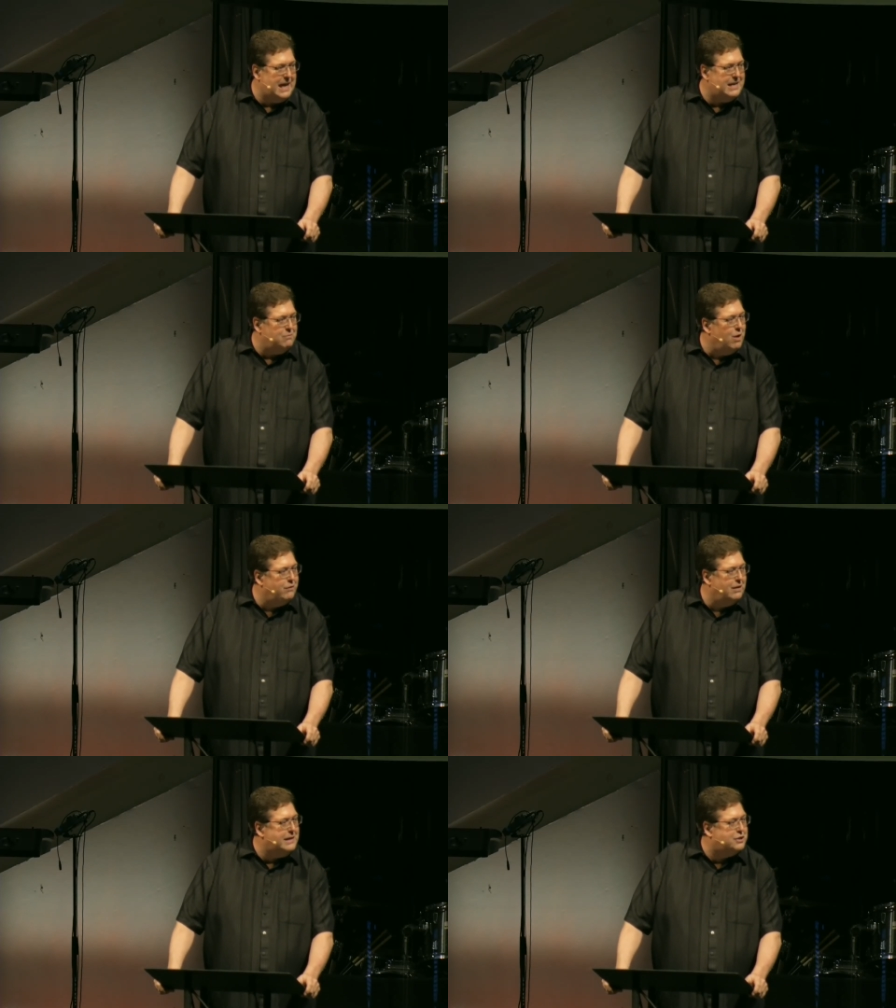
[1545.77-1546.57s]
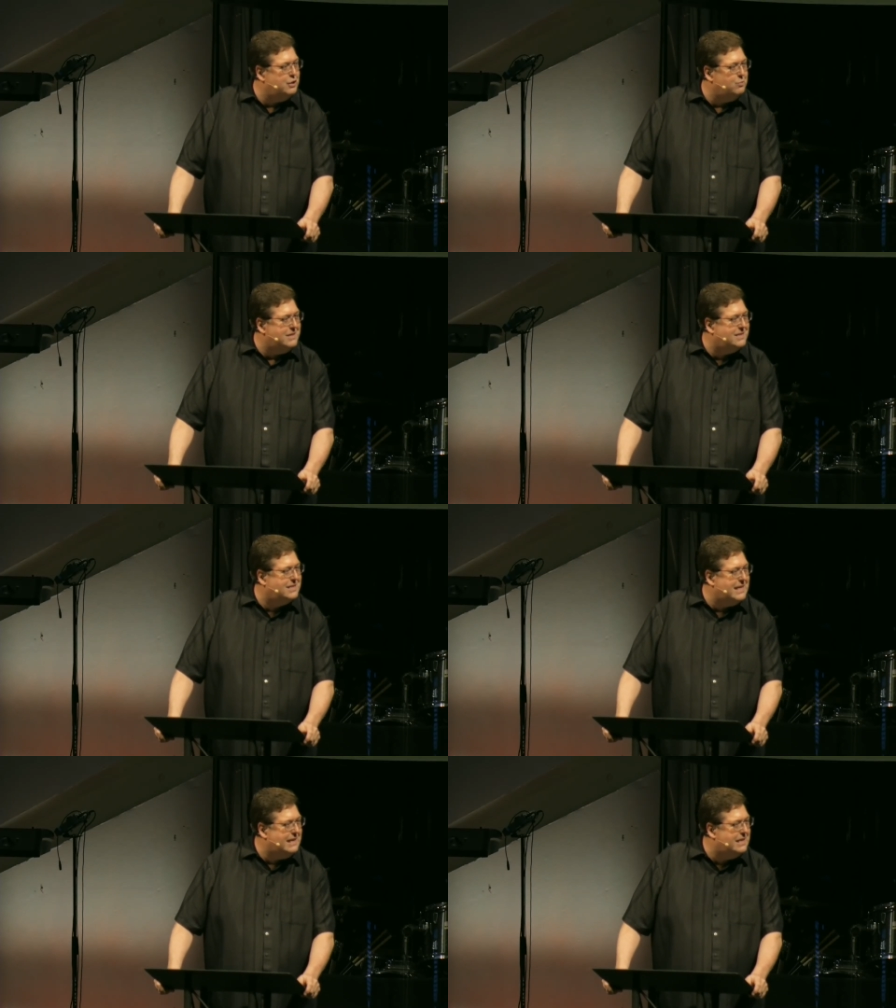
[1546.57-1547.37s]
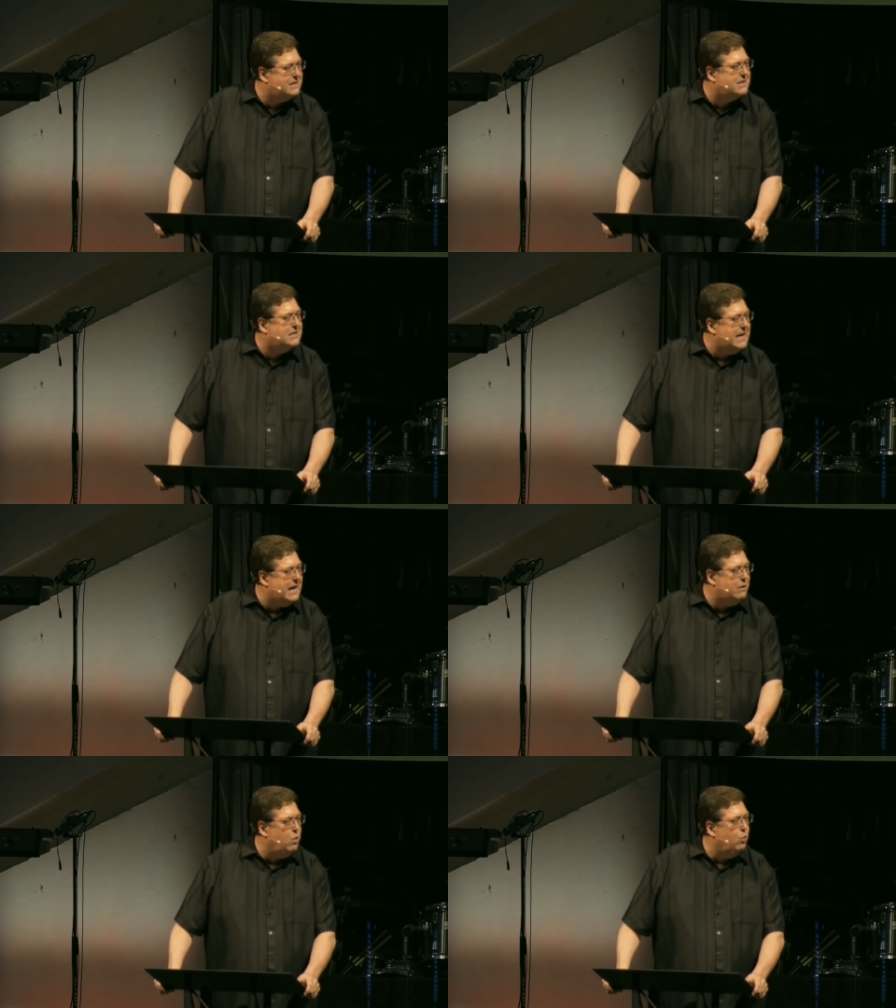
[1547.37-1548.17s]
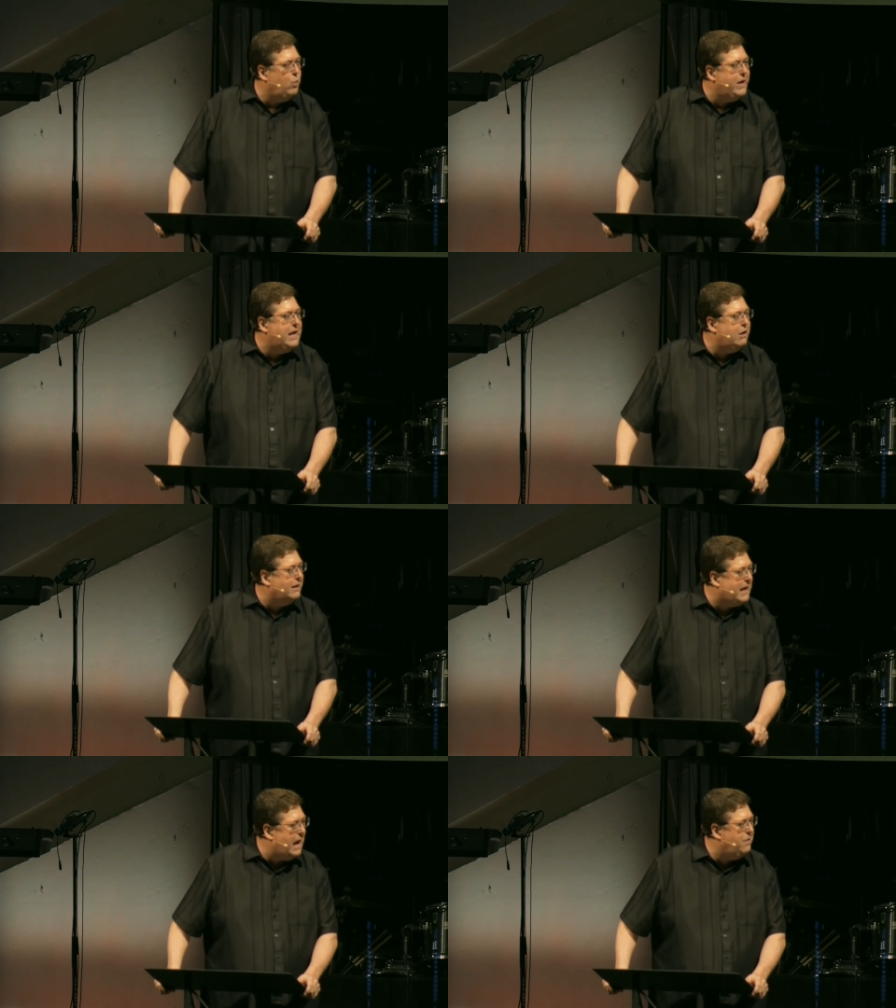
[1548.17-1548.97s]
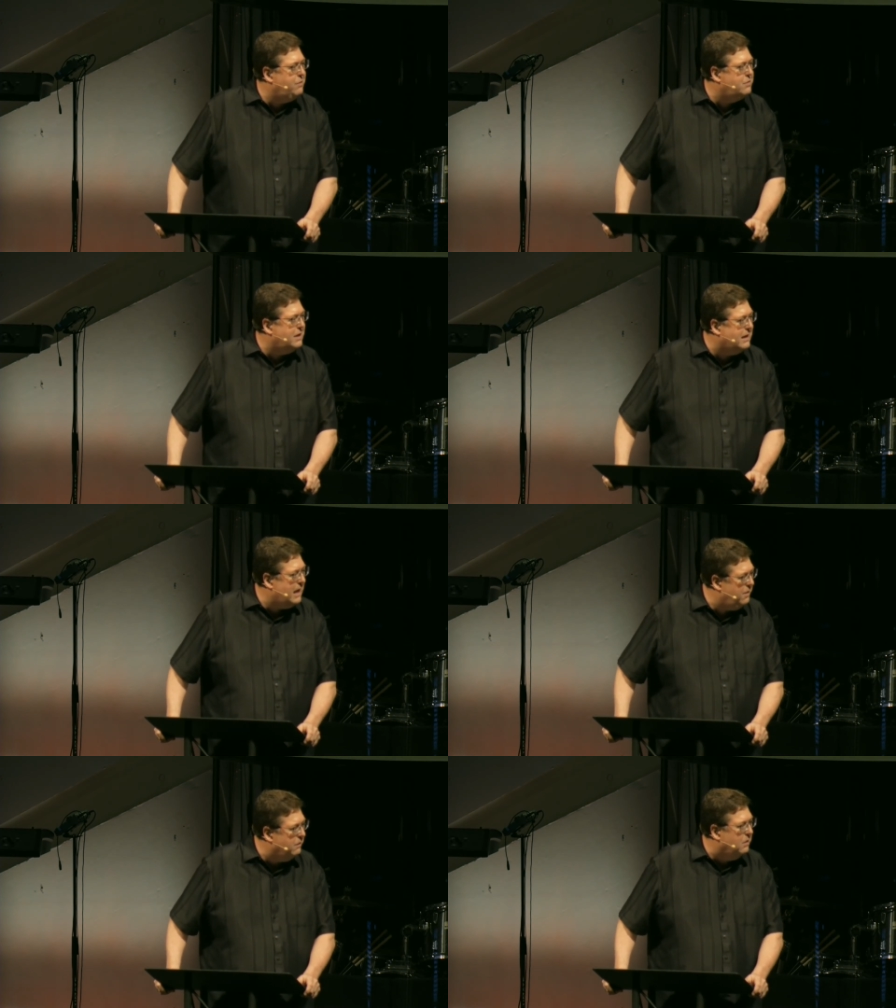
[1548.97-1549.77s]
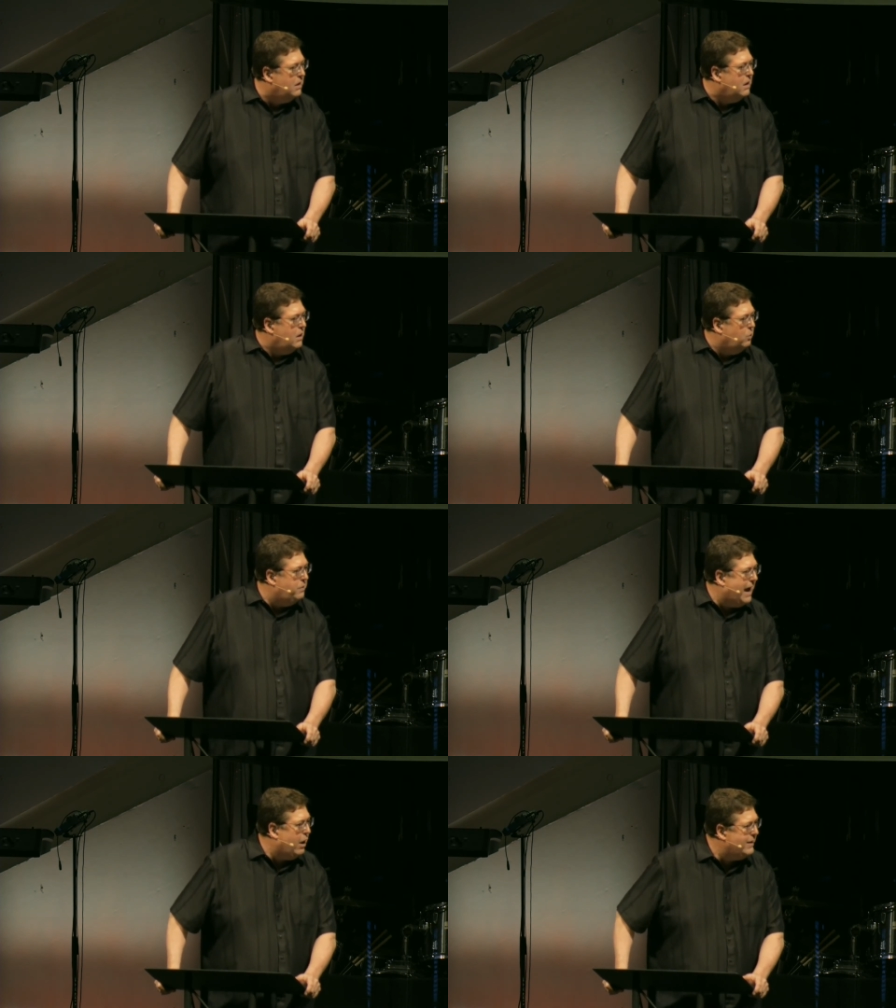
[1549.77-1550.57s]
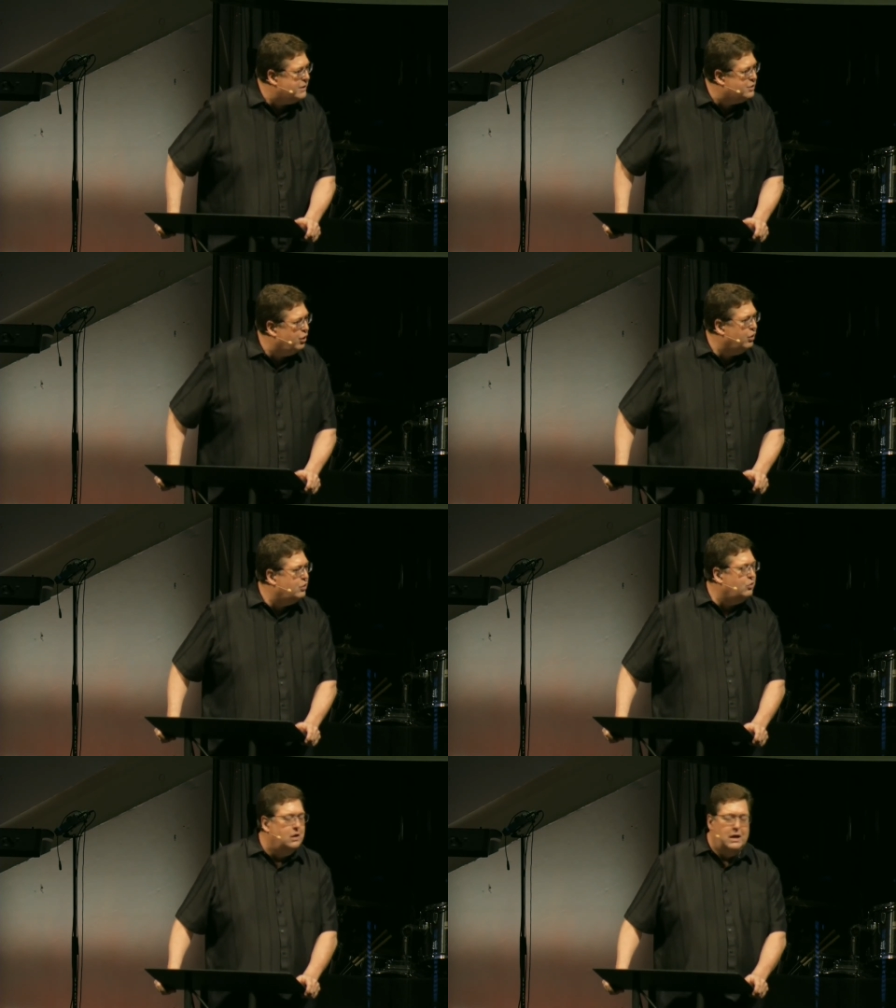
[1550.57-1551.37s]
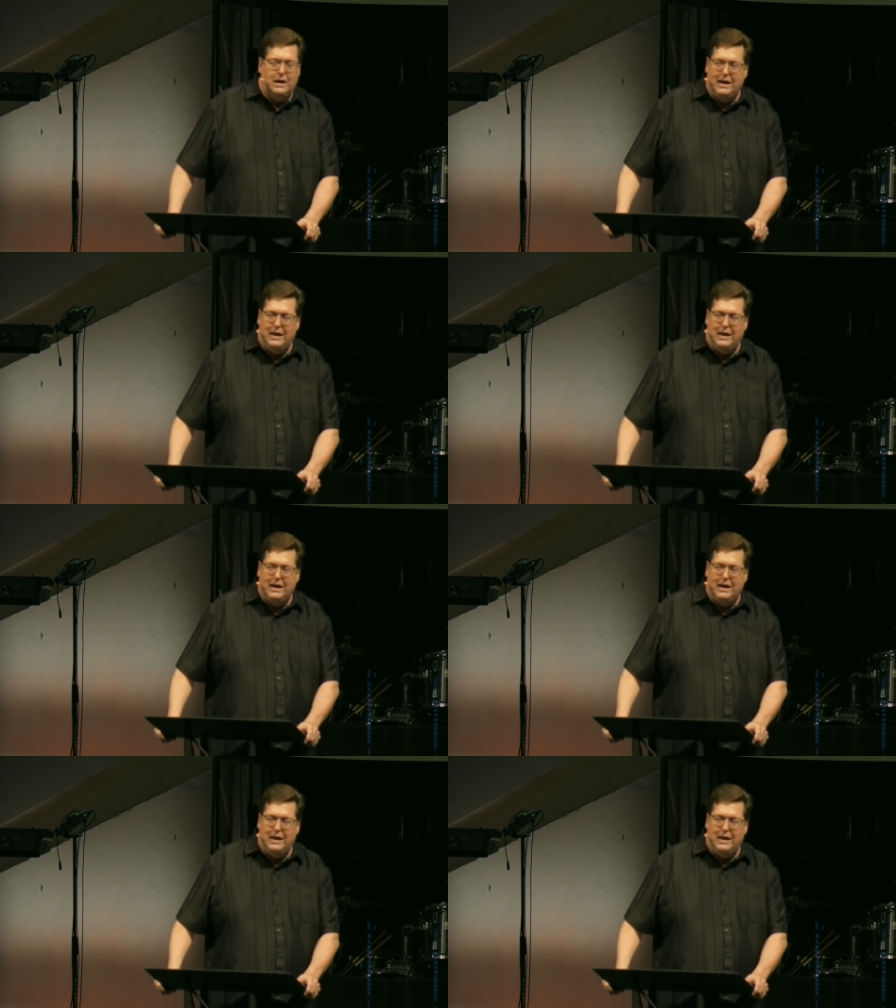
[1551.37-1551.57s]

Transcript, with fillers: And in Revelation, we see this scene where we are gathered together with our eternal,